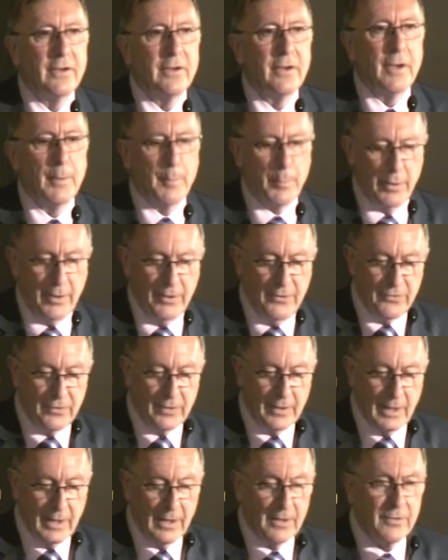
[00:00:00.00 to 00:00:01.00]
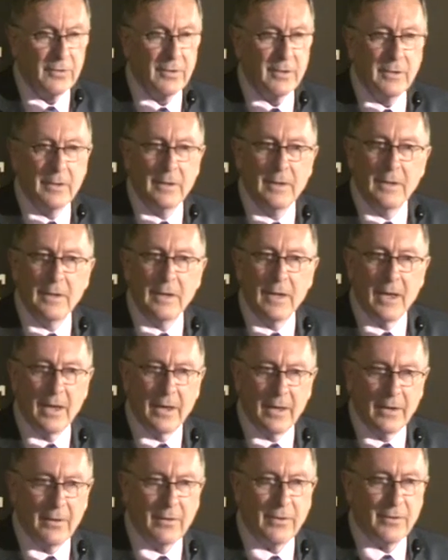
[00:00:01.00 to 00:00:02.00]
and appreciate our
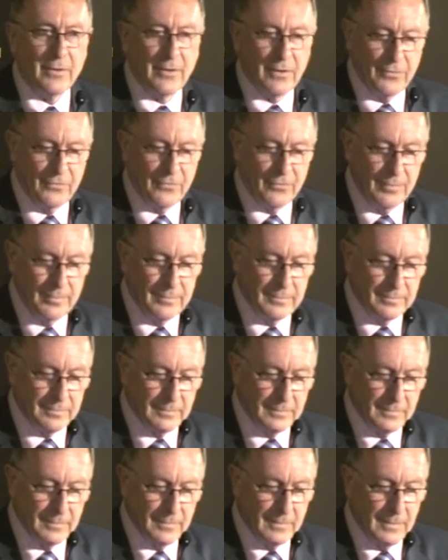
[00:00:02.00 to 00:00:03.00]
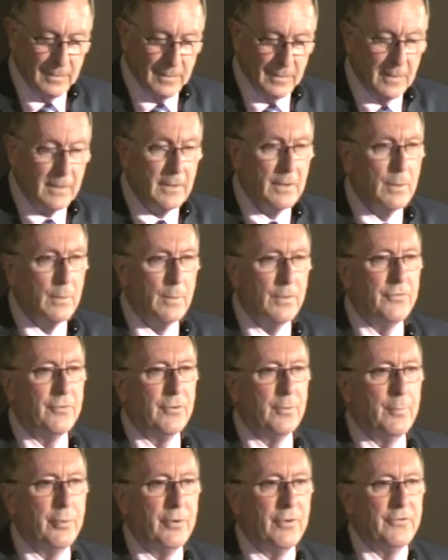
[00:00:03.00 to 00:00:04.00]
heritage. We
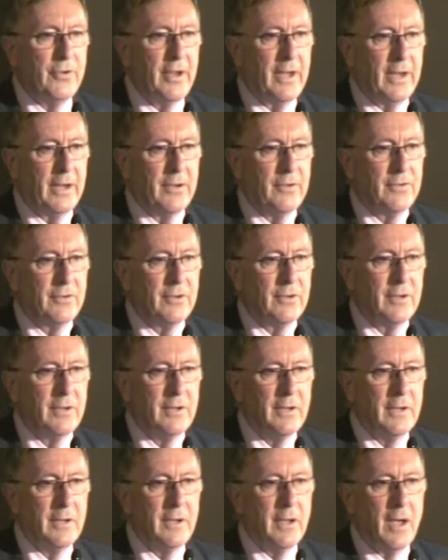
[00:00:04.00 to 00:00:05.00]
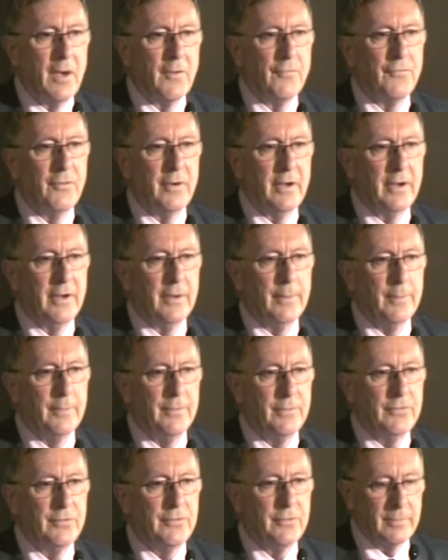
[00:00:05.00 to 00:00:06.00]
should protect our freedoms.
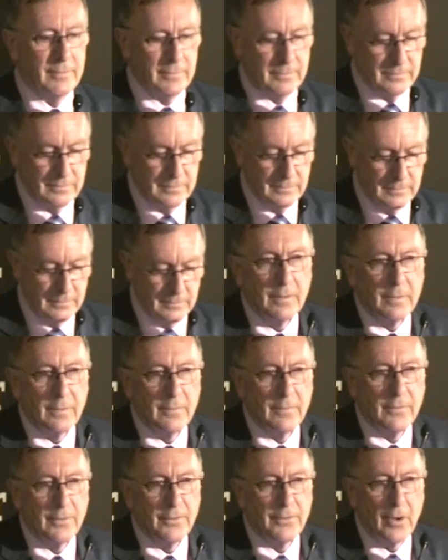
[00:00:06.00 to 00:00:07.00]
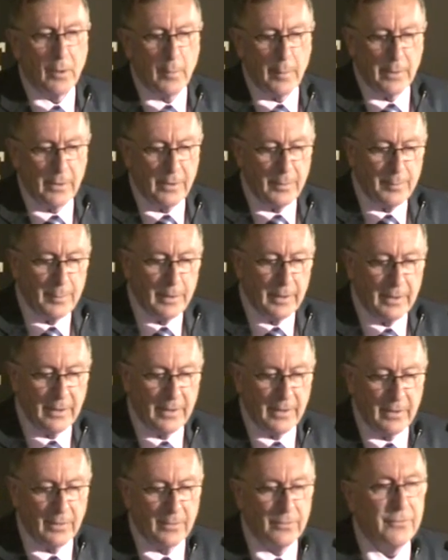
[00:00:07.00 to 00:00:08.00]
The dominant
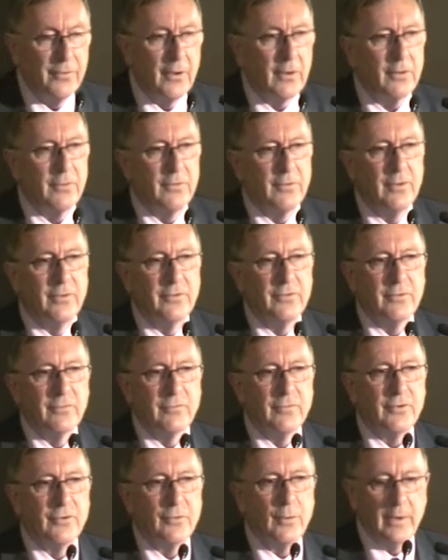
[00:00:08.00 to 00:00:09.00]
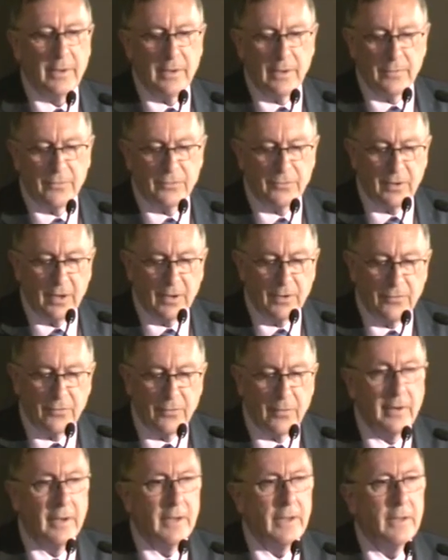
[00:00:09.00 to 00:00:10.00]
political doctrines of the 20th
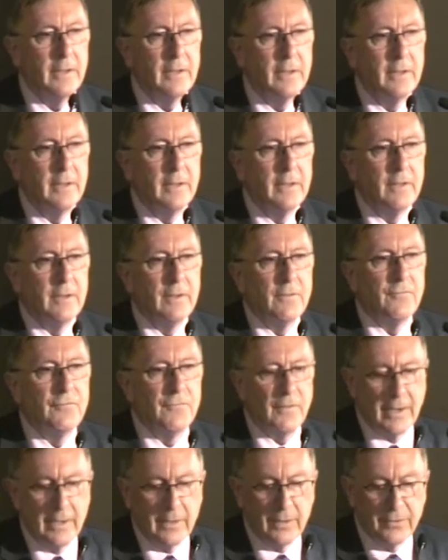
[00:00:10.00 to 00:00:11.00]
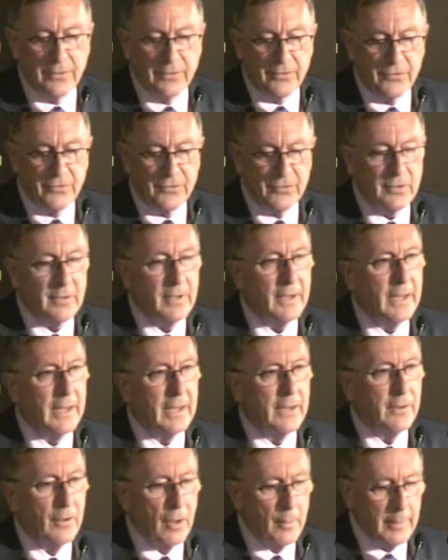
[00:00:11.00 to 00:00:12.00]
century failed us
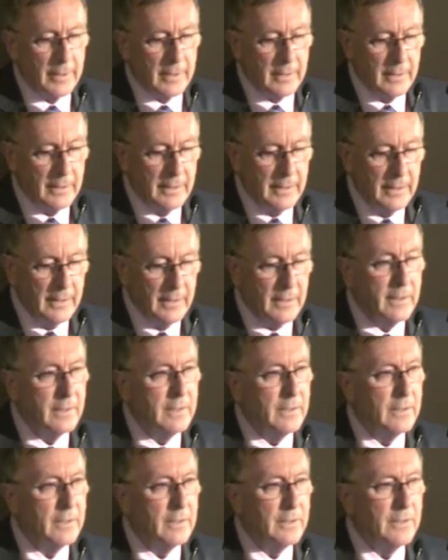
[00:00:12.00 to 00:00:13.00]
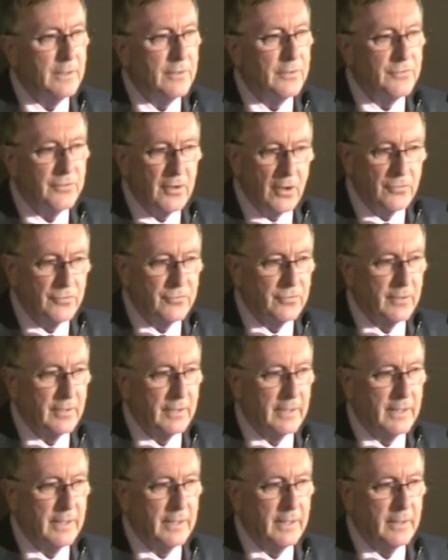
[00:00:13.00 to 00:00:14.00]
economically,
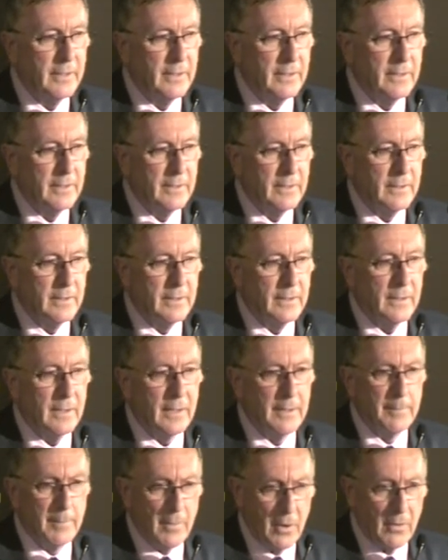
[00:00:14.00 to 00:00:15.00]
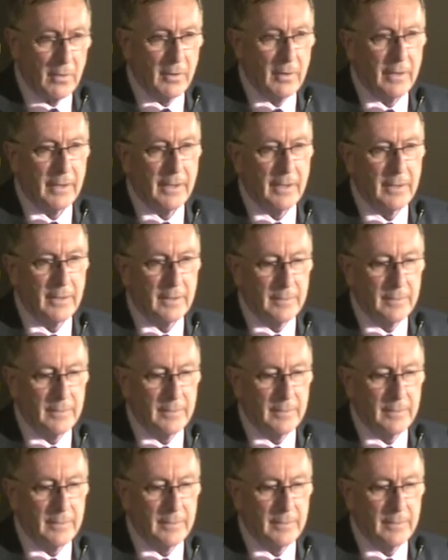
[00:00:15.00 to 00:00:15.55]
socially, and morally.